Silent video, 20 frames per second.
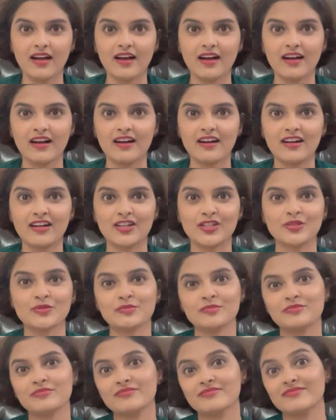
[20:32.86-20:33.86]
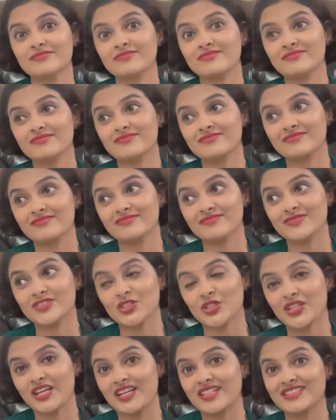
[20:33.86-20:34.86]
uh, so
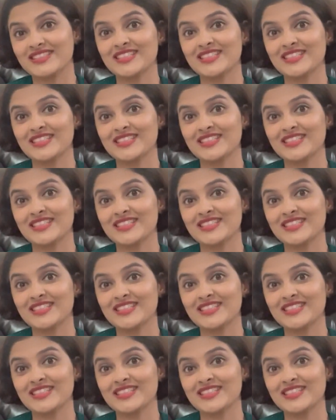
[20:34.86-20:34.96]
yeah,